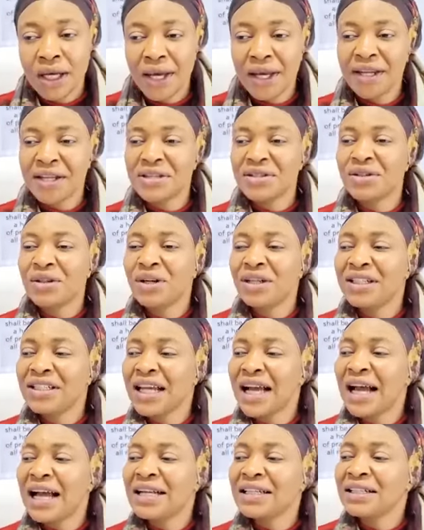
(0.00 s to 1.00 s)
It is not
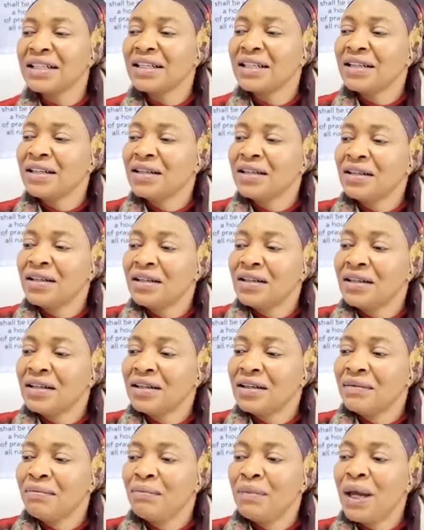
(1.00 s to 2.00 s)
that
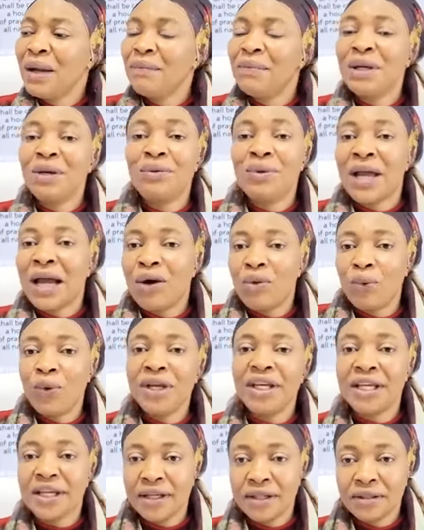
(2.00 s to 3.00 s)
maybe we are
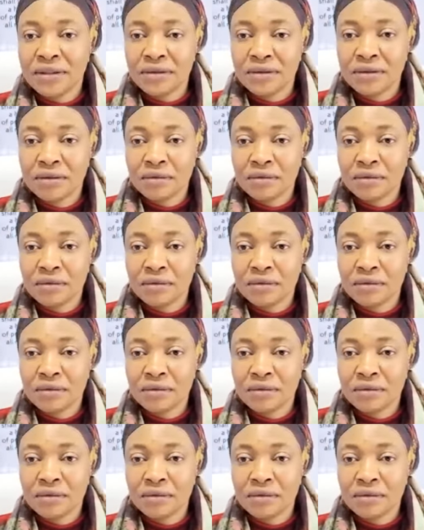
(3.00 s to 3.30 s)
weak,